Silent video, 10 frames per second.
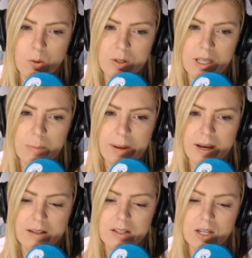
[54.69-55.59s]
talking
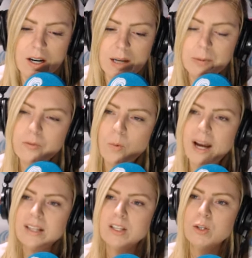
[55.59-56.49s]
about the type of
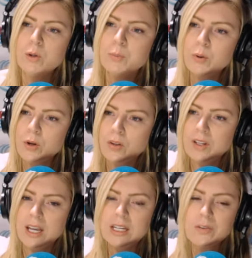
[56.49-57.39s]
weight that you would put on
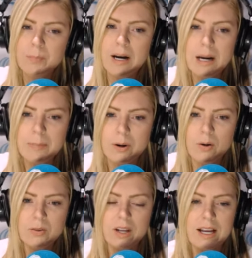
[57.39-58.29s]
the end of a barbell yeah.